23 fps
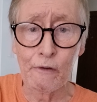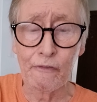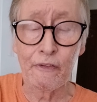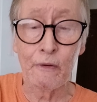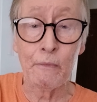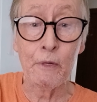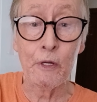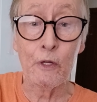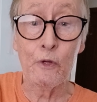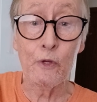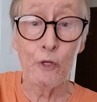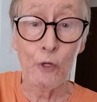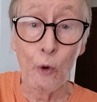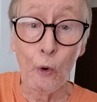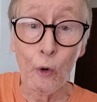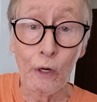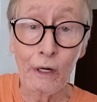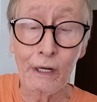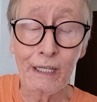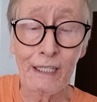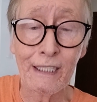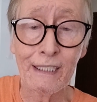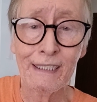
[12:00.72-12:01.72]
from New
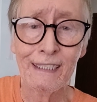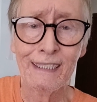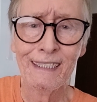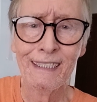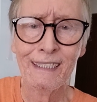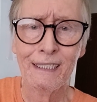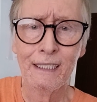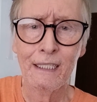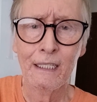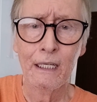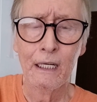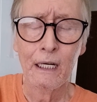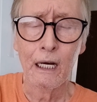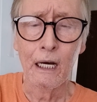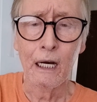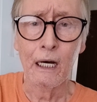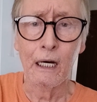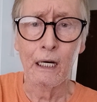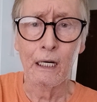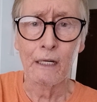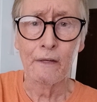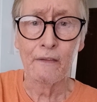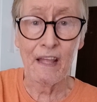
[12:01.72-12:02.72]
York.
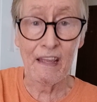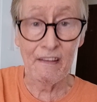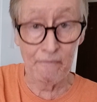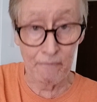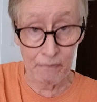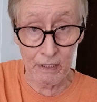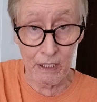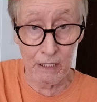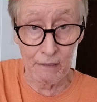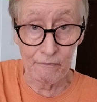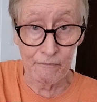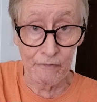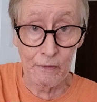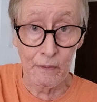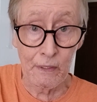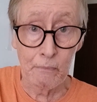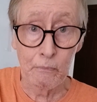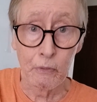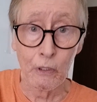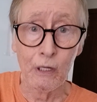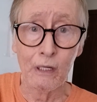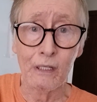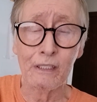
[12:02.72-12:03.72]
They've come from the
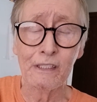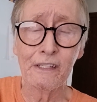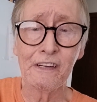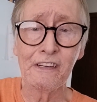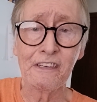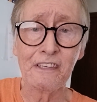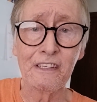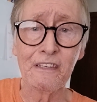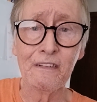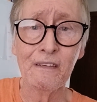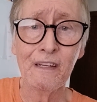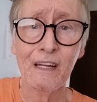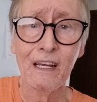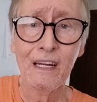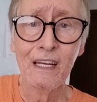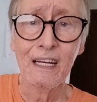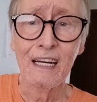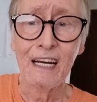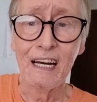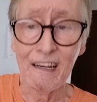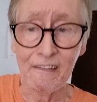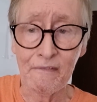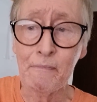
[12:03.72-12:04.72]
Bronx.
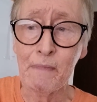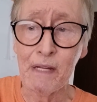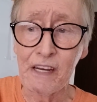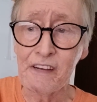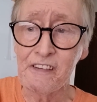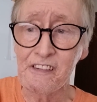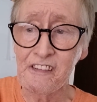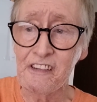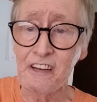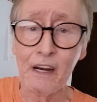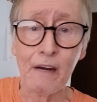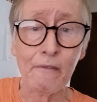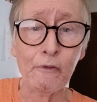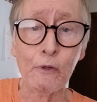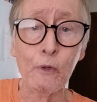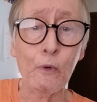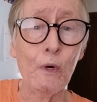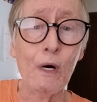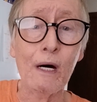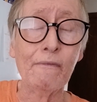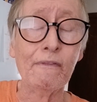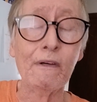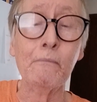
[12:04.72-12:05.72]
I've met
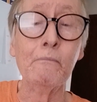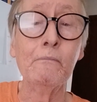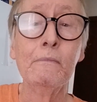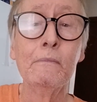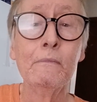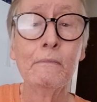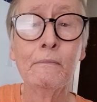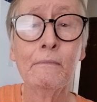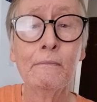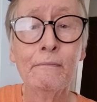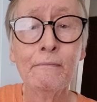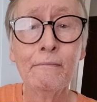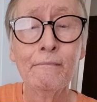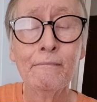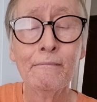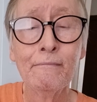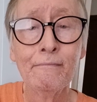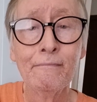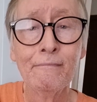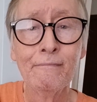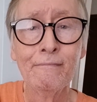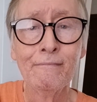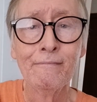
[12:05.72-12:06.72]
several of them.
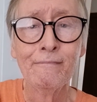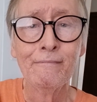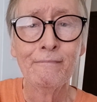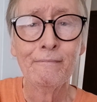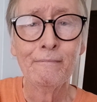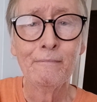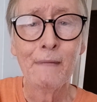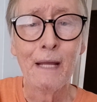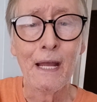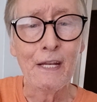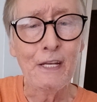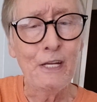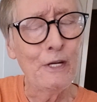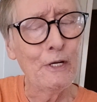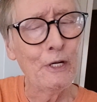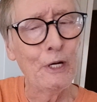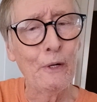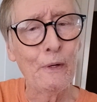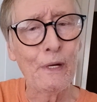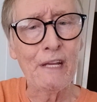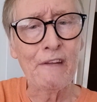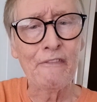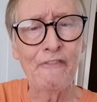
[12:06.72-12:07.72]
And you
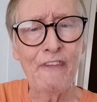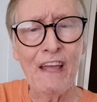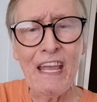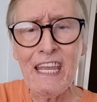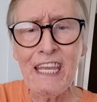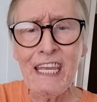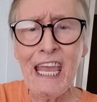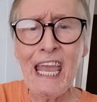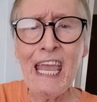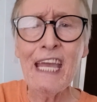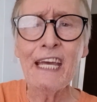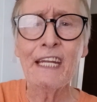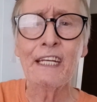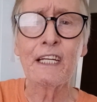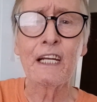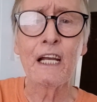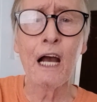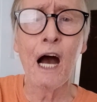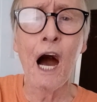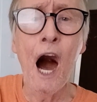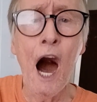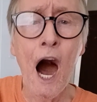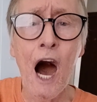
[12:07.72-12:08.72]
know, if they can't
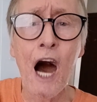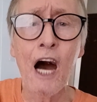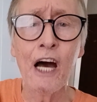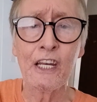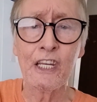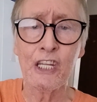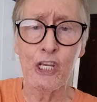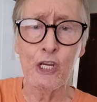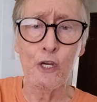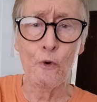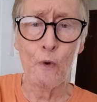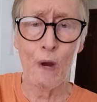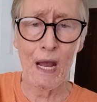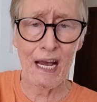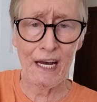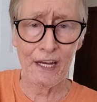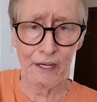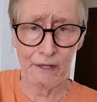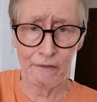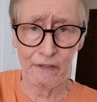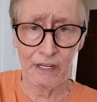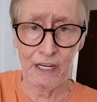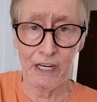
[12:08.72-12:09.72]
con you
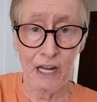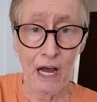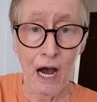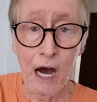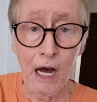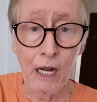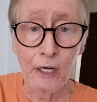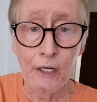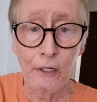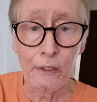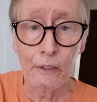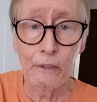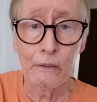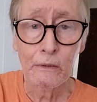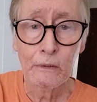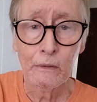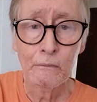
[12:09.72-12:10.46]
out of a dollar,